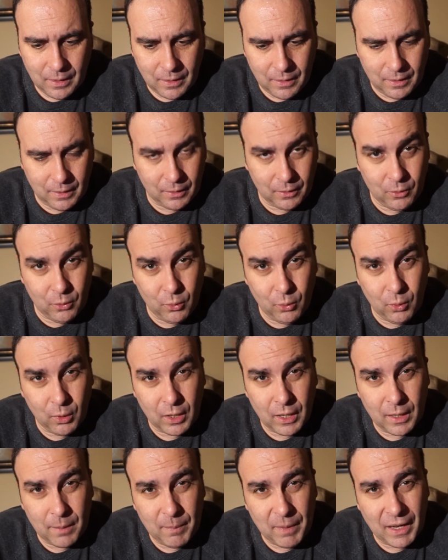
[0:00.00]
Then Google
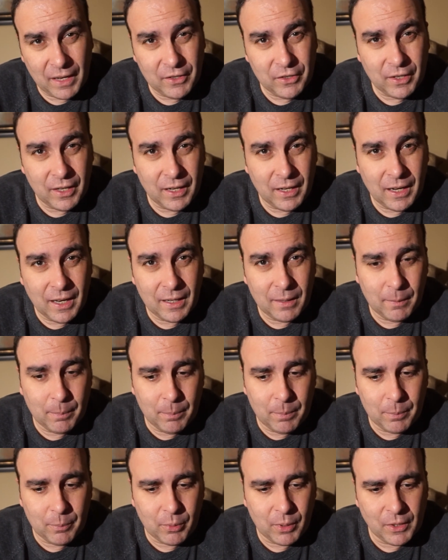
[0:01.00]
kind of matched that and had a
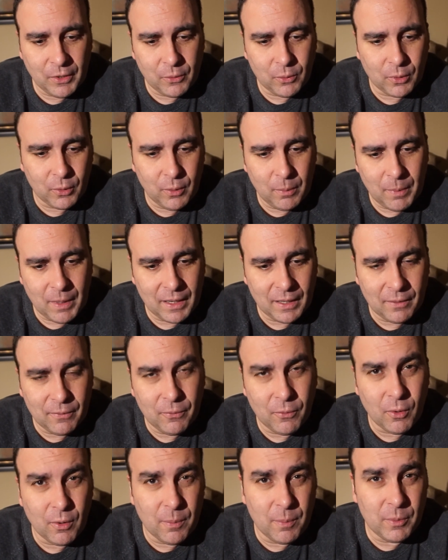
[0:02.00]
price war going back and
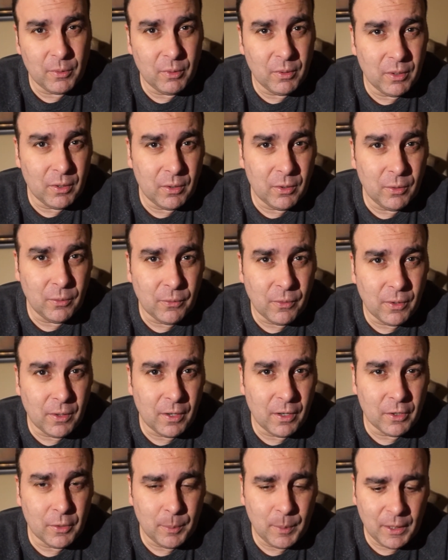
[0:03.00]
forth between the two for
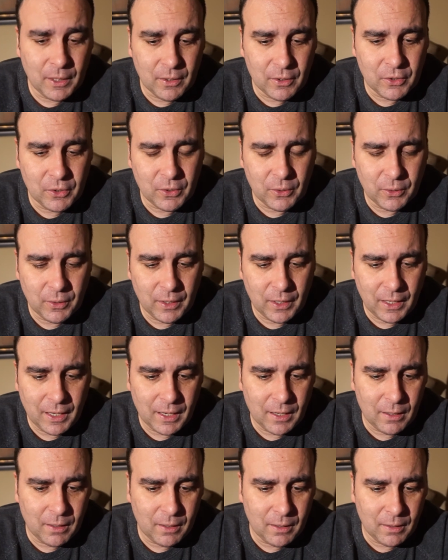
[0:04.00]
their speakers, so they had
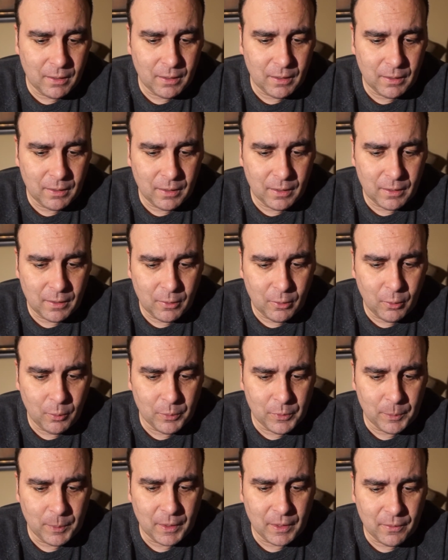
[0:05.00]
their home
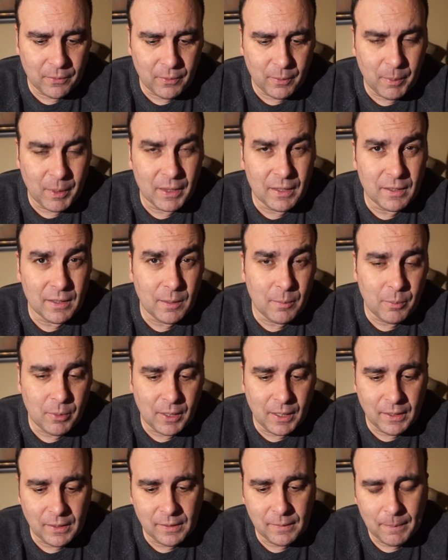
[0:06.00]
speaker for about the same
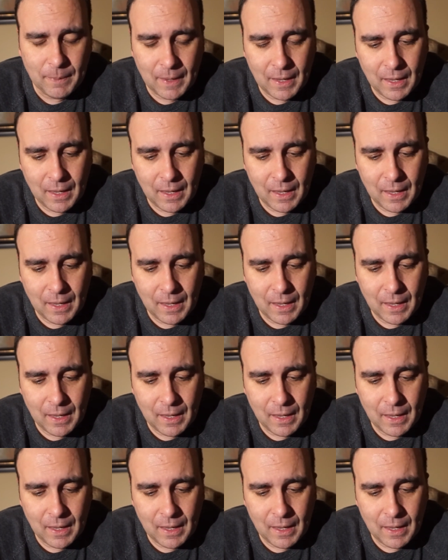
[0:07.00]
price.